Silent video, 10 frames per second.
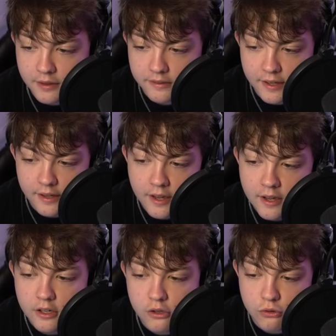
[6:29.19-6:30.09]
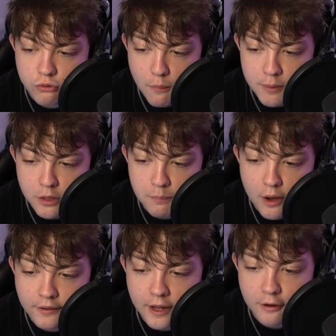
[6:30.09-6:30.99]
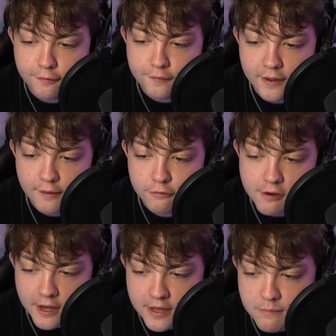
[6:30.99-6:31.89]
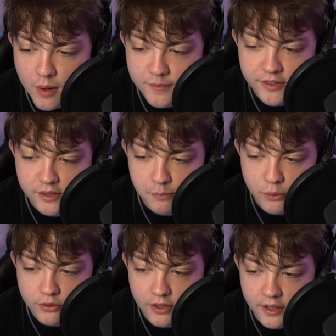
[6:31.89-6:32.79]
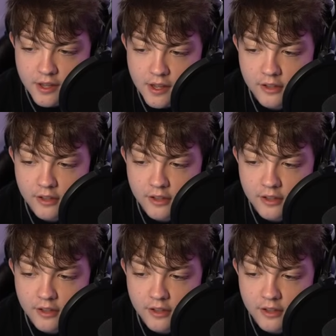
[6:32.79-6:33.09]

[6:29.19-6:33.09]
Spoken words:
They're saying, you know, dropping your partner out of fear for a hate mob, disappointing.